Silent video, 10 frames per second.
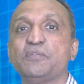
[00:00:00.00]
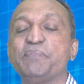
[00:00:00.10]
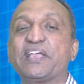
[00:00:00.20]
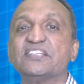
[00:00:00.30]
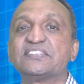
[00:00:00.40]

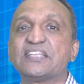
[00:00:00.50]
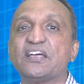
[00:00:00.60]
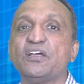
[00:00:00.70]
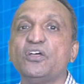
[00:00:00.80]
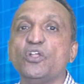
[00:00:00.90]
because
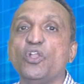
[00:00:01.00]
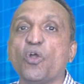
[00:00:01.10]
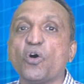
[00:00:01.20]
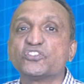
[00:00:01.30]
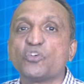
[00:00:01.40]
the
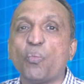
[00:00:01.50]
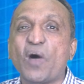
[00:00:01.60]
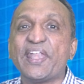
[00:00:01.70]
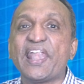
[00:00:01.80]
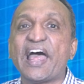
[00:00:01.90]
laws of
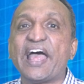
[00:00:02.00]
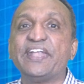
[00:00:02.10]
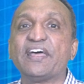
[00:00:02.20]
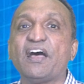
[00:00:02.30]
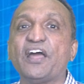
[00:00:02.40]
one
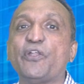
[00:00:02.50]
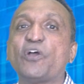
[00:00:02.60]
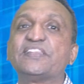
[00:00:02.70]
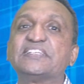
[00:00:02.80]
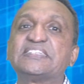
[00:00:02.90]
land are
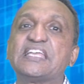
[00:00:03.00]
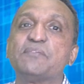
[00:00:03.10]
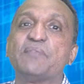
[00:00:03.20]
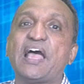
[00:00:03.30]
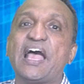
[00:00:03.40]
not the
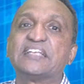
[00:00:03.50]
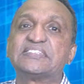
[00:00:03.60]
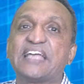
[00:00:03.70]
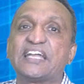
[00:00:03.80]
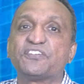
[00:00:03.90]
same as
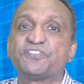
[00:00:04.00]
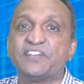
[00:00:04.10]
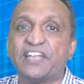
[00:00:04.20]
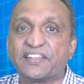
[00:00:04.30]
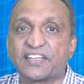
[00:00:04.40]
that of
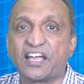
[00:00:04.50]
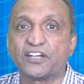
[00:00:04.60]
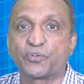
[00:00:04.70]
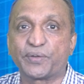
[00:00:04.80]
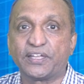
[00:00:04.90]
another
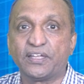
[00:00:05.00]
country.